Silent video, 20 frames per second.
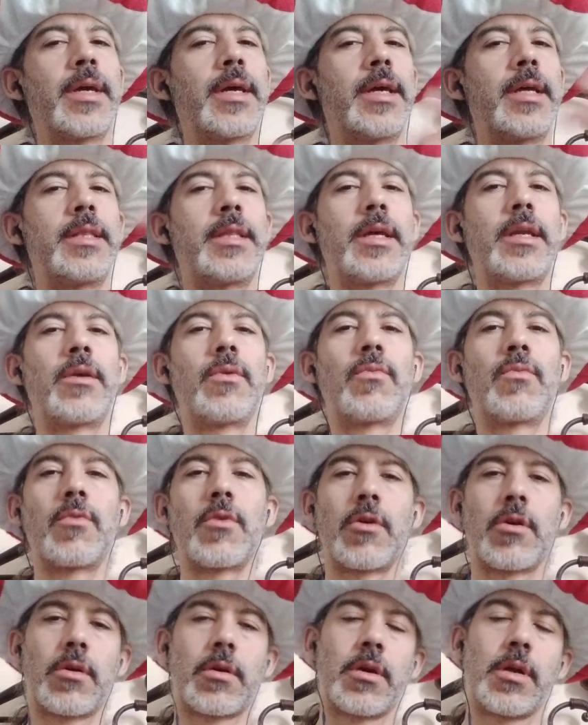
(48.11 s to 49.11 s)
It didn't
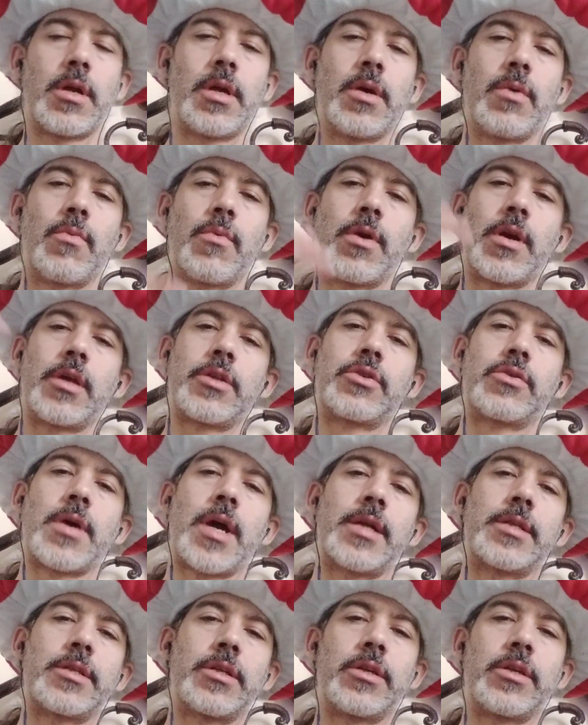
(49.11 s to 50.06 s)
work. When I tried